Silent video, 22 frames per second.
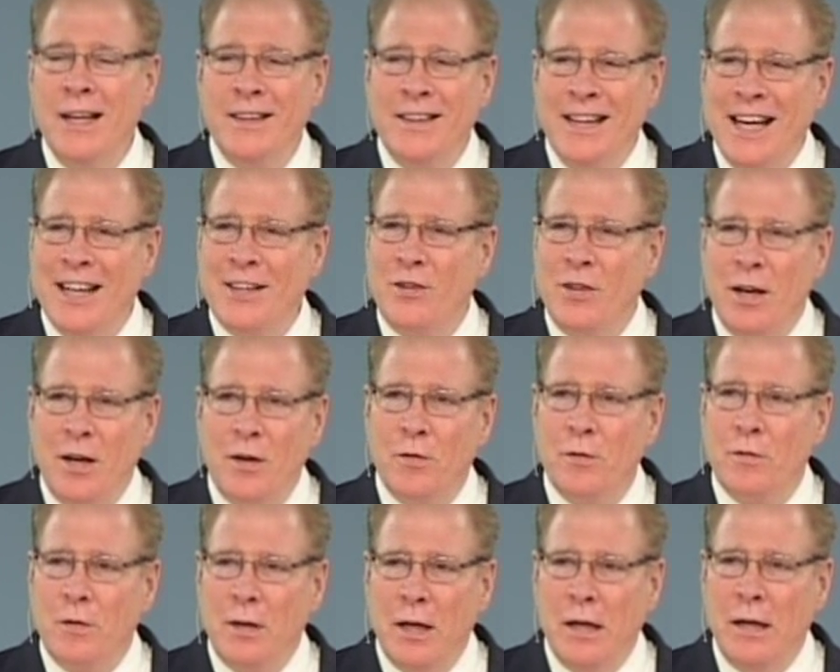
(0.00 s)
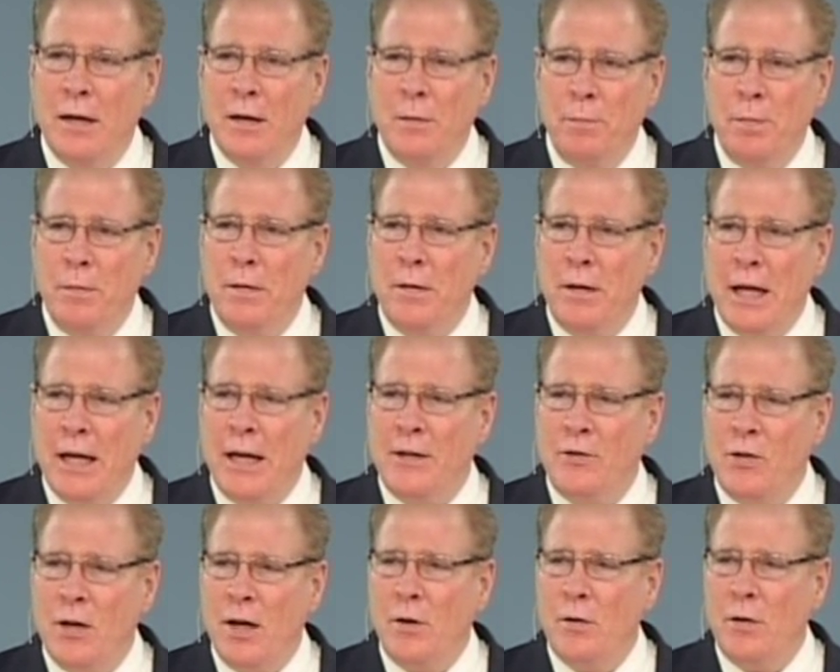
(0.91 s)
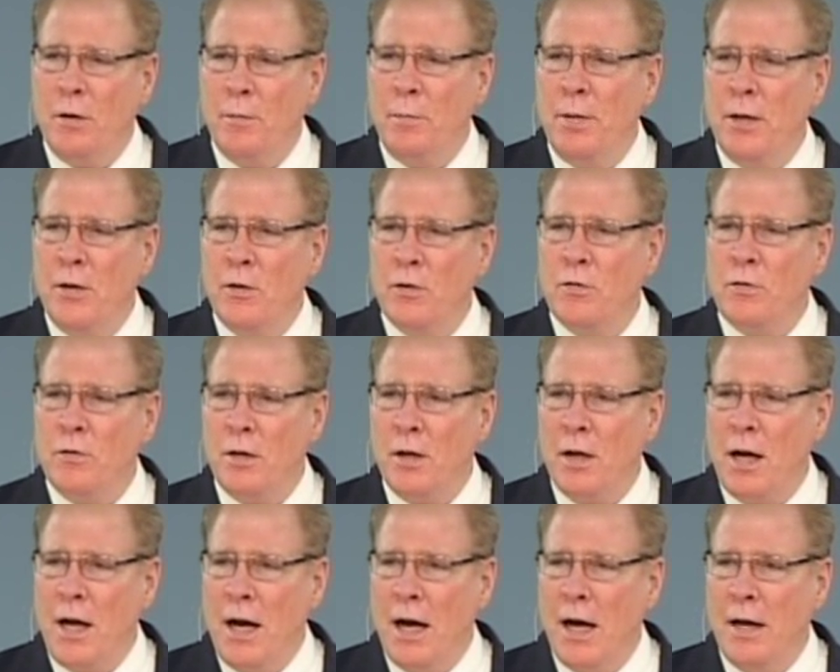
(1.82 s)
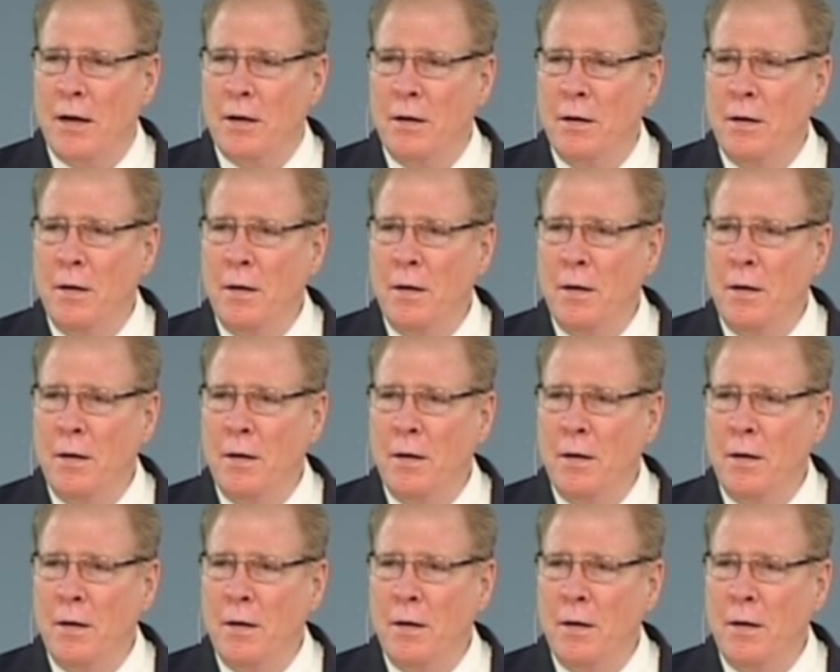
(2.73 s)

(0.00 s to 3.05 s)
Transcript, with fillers: that's how it, that's how it appeals to God.